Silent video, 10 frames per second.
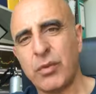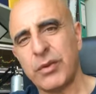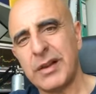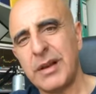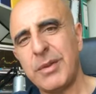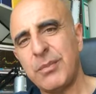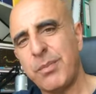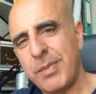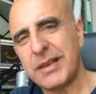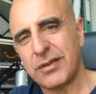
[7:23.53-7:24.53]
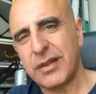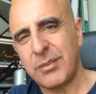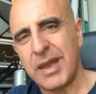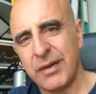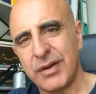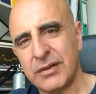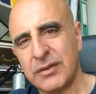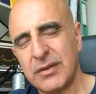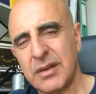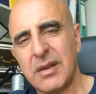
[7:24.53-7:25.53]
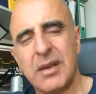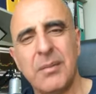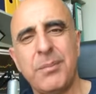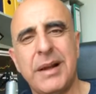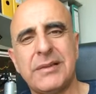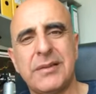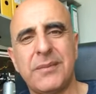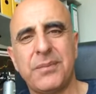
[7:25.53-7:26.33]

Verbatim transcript: was a little bit better than my average, but